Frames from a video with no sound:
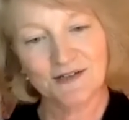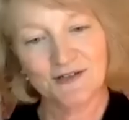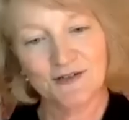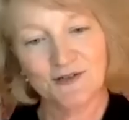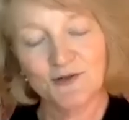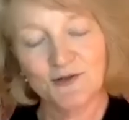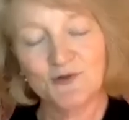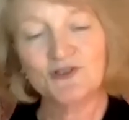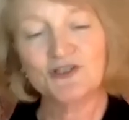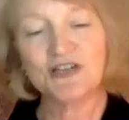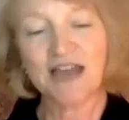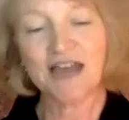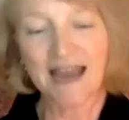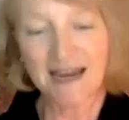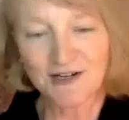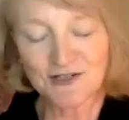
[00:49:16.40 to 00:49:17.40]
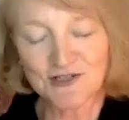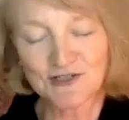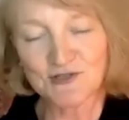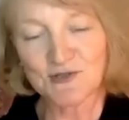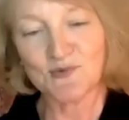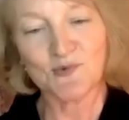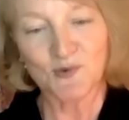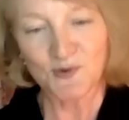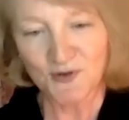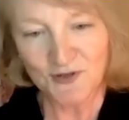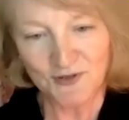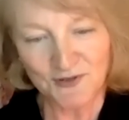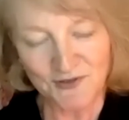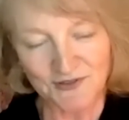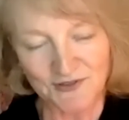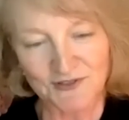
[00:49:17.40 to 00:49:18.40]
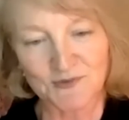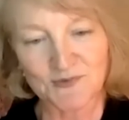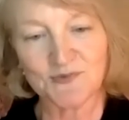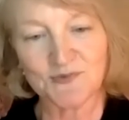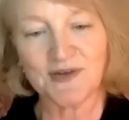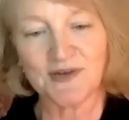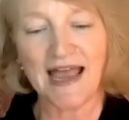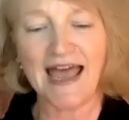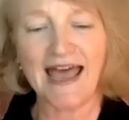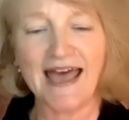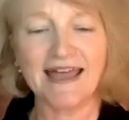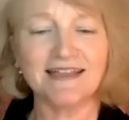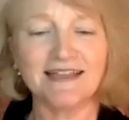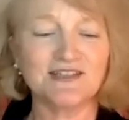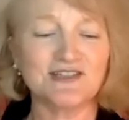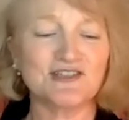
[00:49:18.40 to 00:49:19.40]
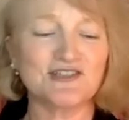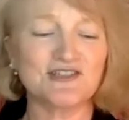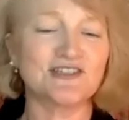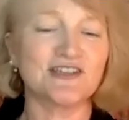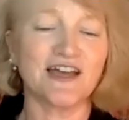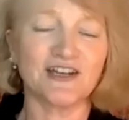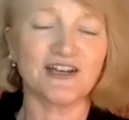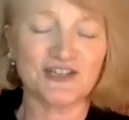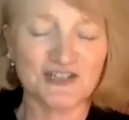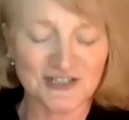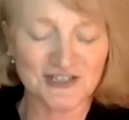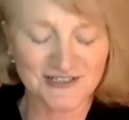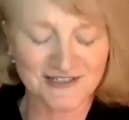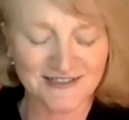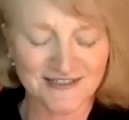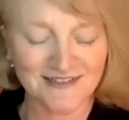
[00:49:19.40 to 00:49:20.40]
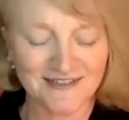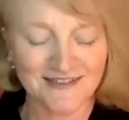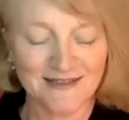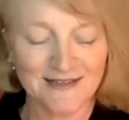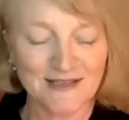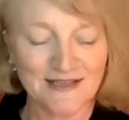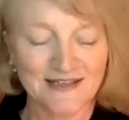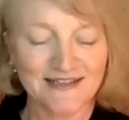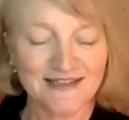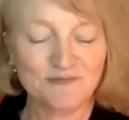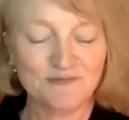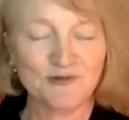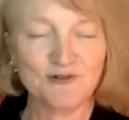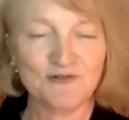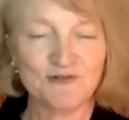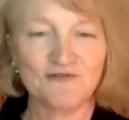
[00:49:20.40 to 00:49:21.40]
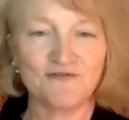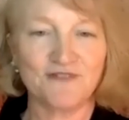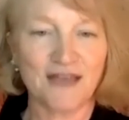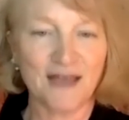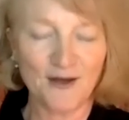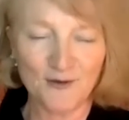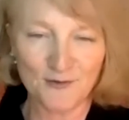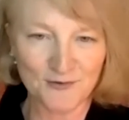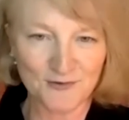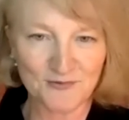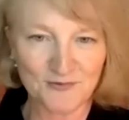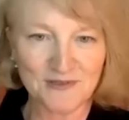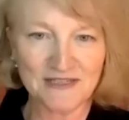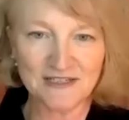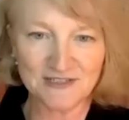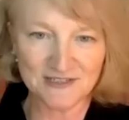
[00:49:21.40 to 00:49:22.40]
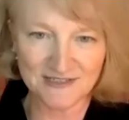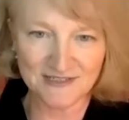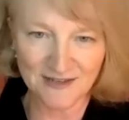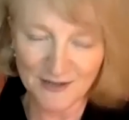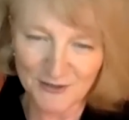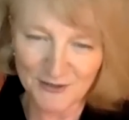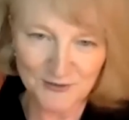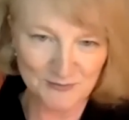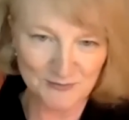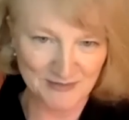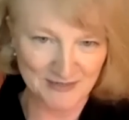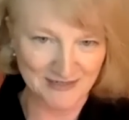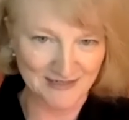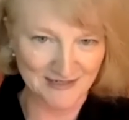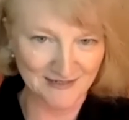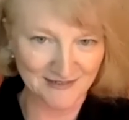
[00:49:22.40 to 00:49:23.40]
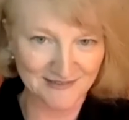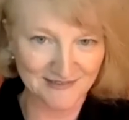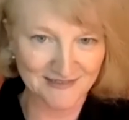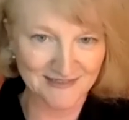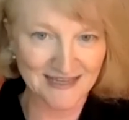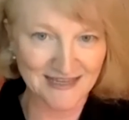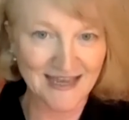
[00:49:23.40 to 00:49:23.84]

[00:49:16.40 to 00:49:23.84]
who changed the world, had such profound religious underpinnings.